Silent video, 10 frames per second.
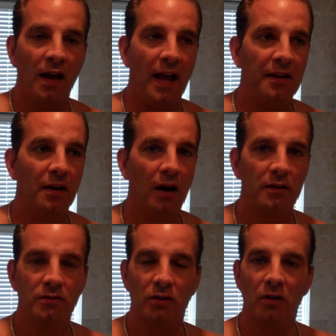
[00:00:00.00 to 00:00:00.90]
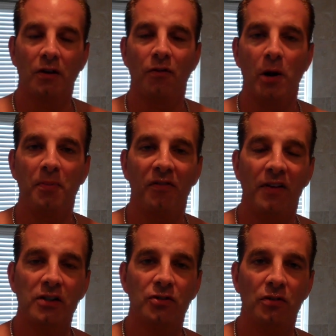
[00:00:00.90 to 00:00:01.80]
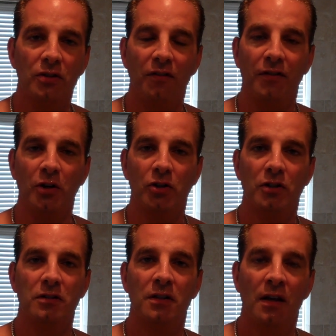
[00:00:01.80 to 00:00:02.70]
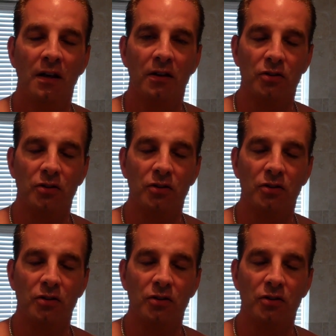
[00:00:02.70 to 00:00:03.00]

And uh, you'll look very professional, you'll feel good,